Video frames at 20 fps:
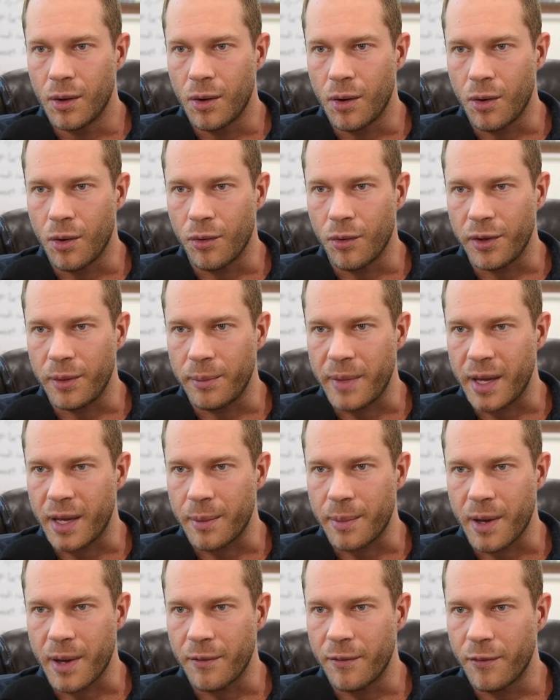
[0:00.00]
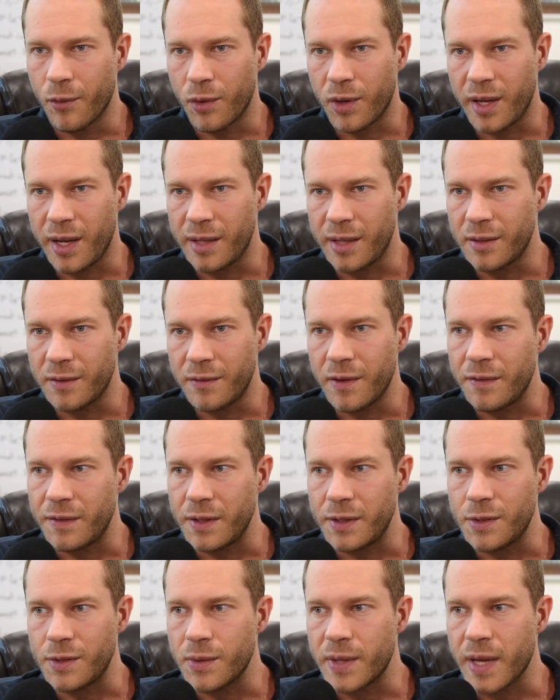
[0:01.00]
only make about 48 to
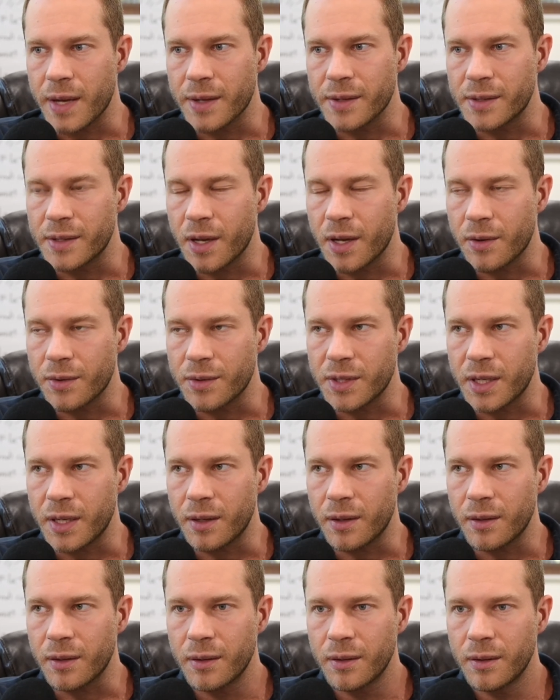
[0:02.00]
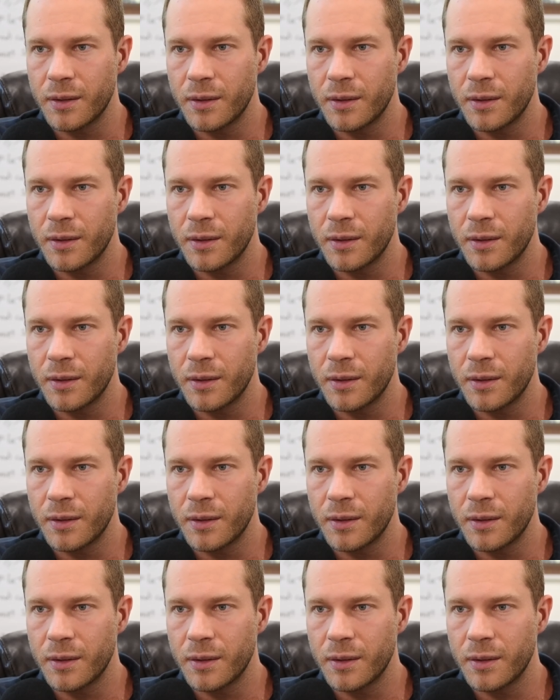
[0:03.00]
$52,000 a year.